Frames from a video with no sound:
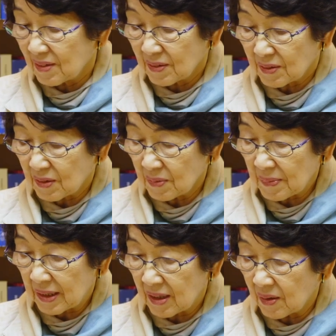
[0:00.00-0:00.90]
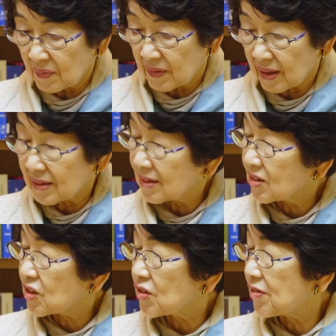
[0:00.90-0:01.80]
So many of younger
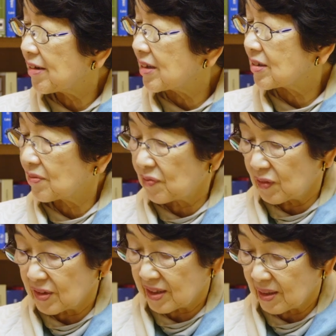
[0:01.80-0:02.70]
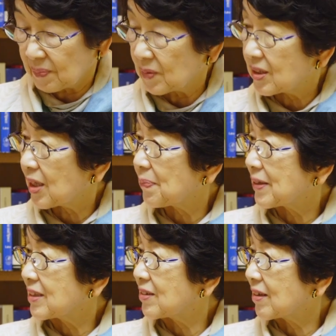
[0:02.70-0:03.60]
generation, for example,
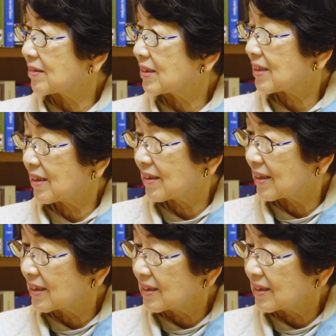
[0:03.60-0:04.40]
Japanese young scholar,